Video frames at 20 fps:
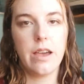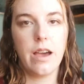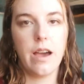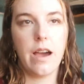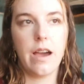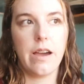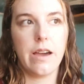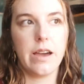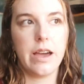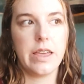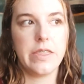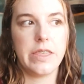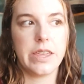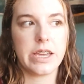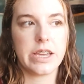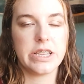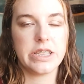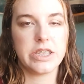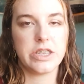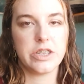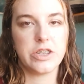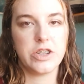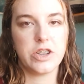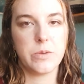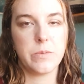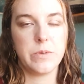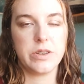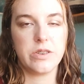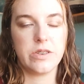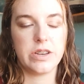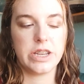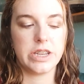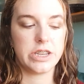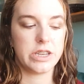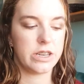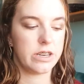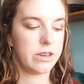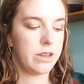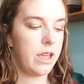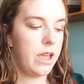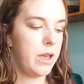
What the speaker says: I think it's a German tradition,